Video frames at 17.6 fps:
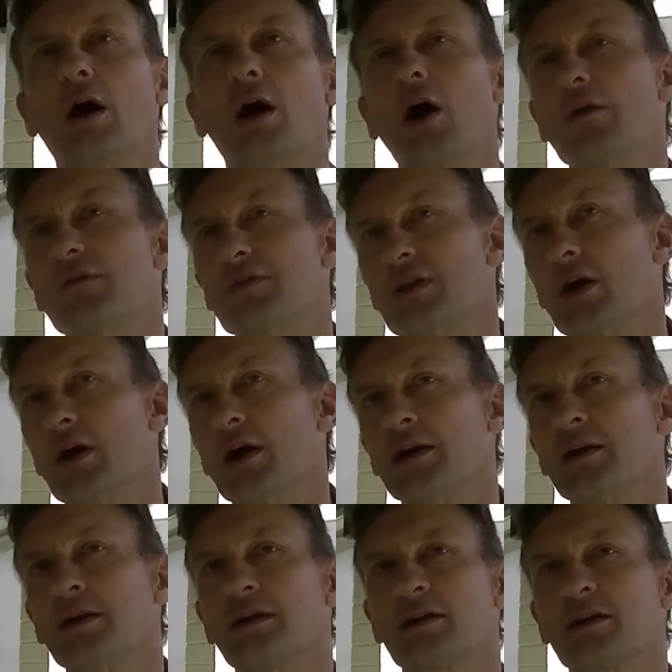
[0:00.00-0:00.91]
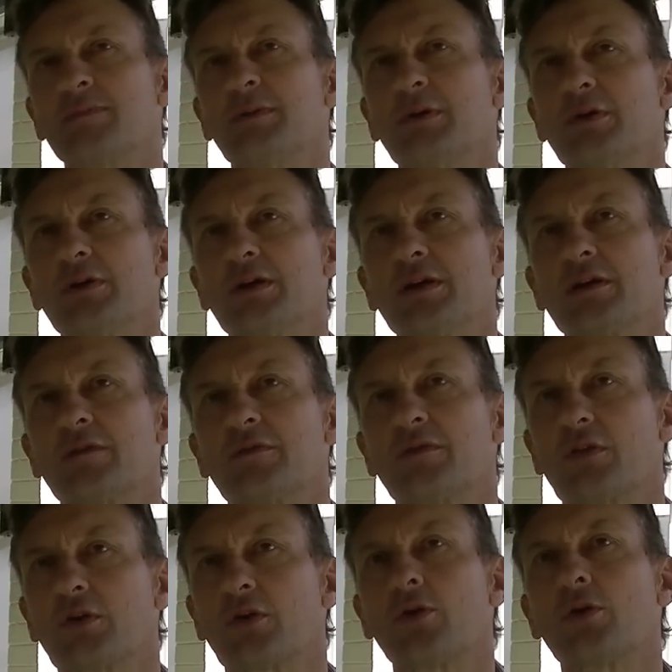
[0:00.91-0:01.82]
overnight experience
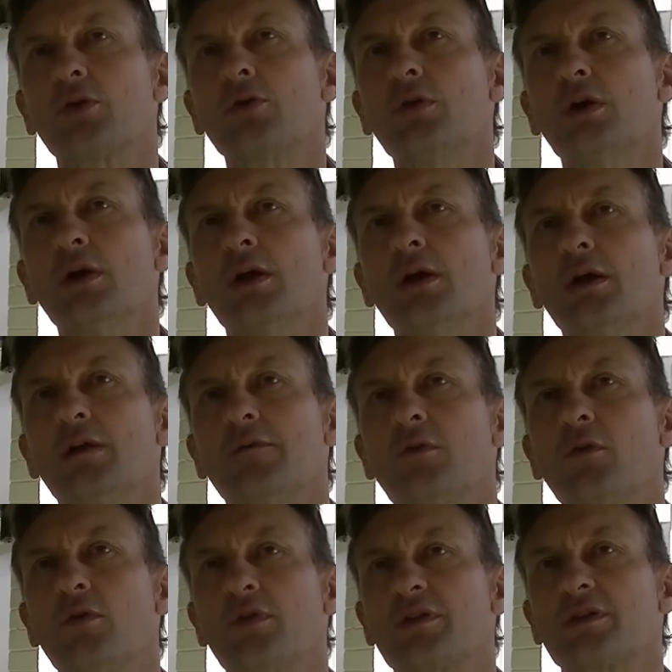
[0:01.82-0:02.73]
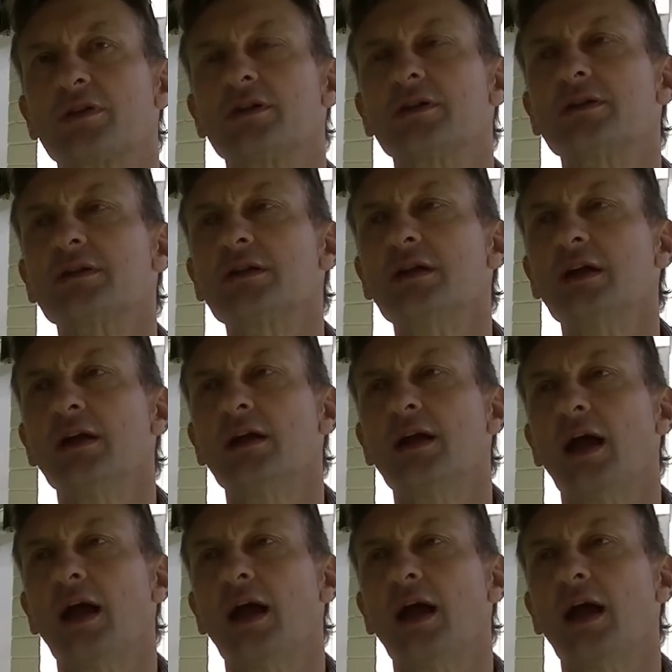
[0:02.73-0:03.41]
for the crew for the season.